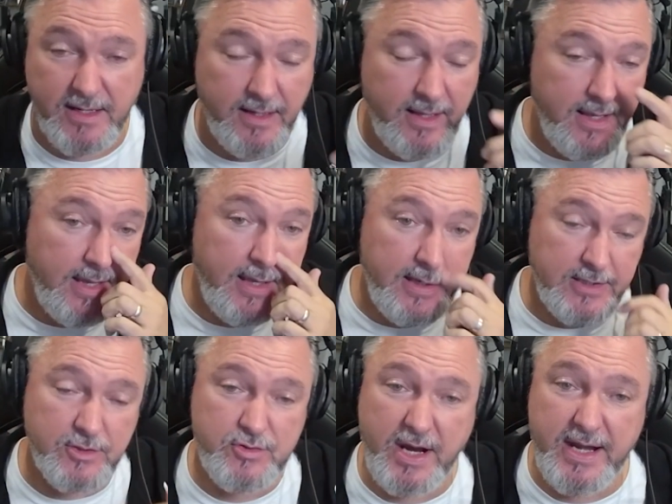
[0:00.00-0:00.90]
And
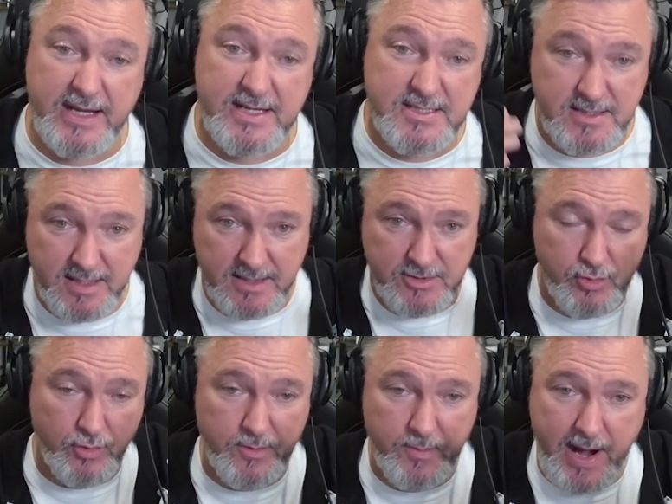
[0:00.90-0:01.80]
you try to
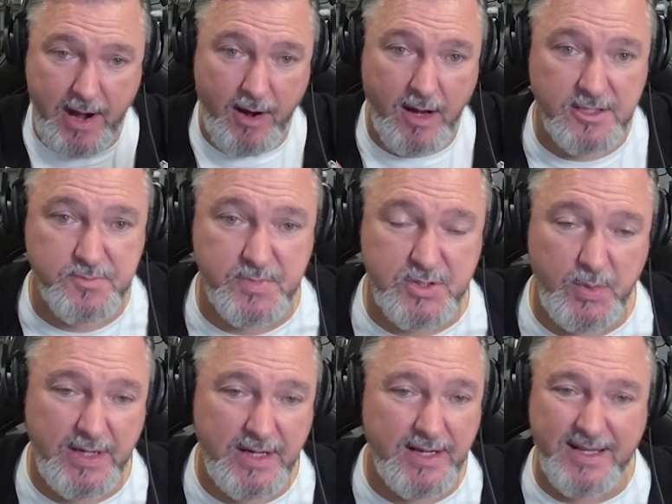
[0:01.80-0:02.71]
draw the parallels
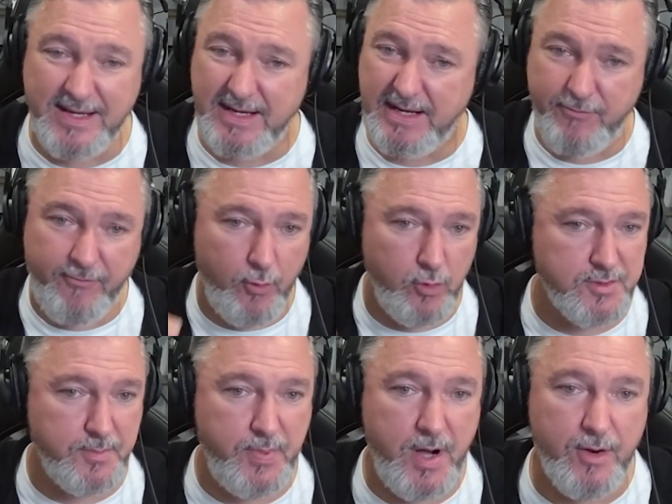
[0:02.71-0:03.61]
between it
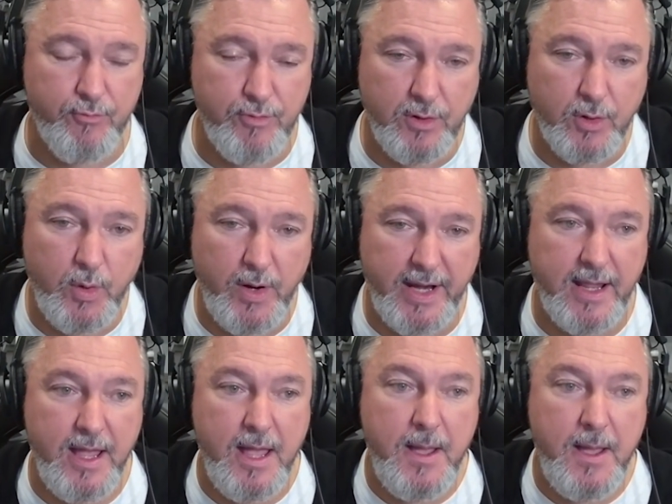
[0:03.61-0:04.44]
falls apart real quick.